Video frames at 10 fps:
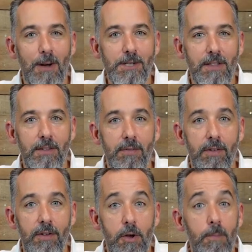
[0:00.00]
watching this
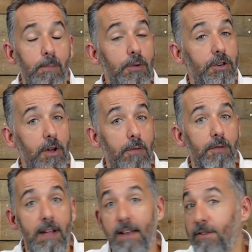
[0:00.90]
video. Don't
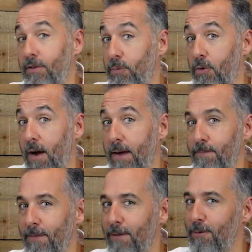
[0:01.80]
forget to
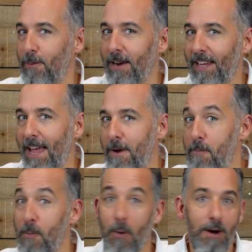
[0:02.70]
subscribe if you want to get
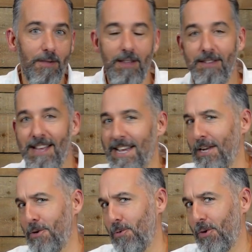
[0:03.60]
more of this
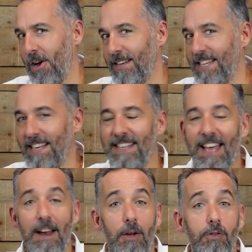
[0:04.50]
cool content,
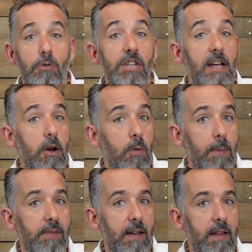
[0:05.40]
and also check out our
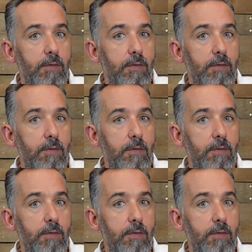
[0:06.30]
website.